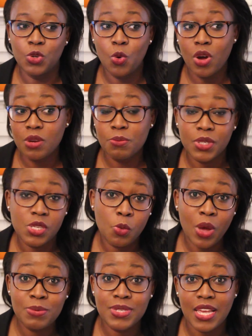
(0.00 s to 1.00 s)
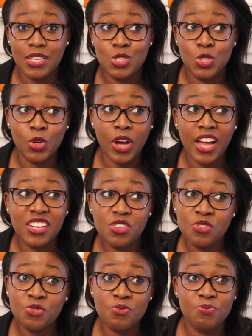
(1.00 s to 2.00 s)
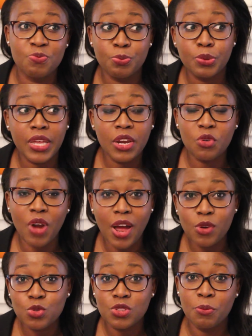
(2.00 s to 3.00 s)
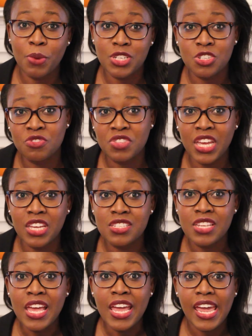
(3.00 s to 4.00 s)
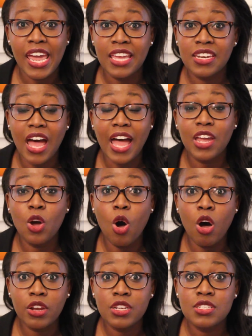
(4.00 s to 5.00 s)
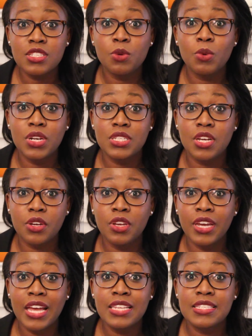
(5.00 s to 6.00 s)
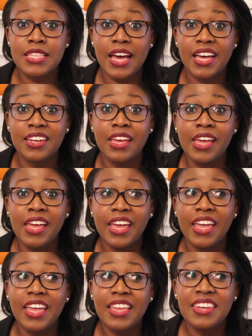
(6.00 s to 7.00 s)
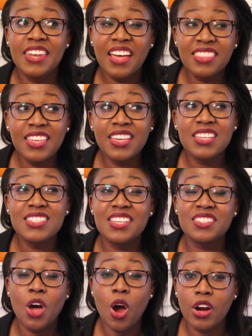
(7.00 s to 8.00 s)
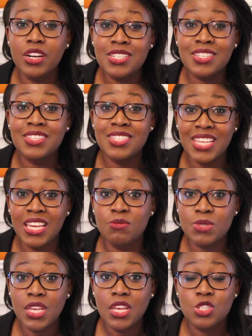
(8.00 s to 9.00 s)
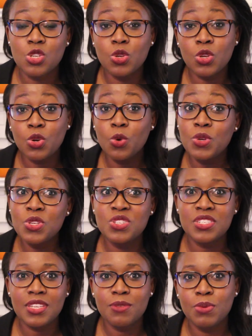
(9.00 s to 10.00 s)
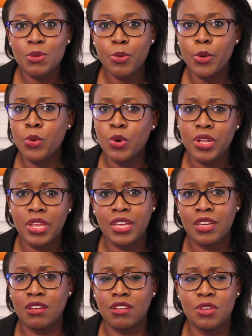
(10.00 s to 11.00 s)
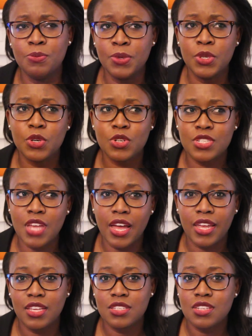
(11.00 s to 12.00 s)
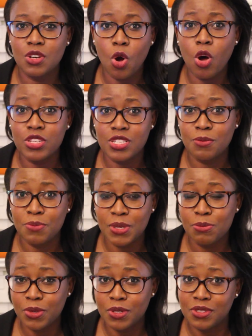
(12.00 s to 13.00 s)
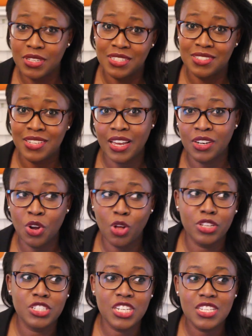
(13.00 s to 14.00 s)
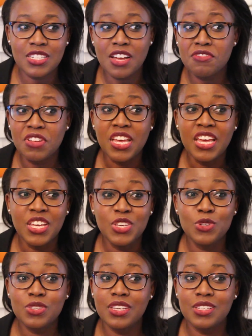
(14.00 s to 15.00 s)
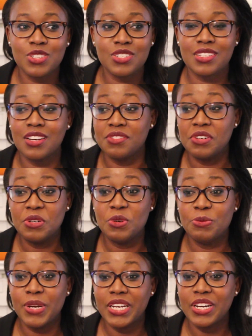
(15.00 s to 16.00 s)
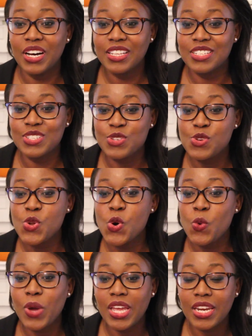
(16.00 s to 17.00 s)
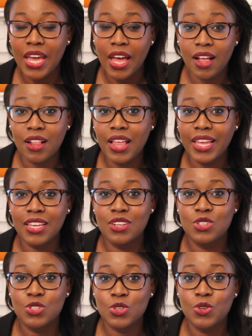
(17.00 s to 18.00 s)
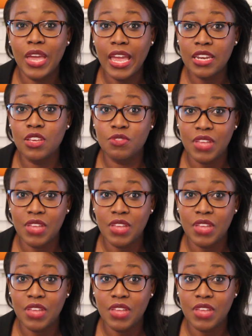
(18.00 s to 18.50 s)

want to build a website, you kind of play around with a bunch of things. And I honestly want to tell you guys that nothing is as hard as it seems. So when you see people who are like computer science and awesome people in technology and stuff, you think to yourself, oh my God, there's no way in hell I can do any of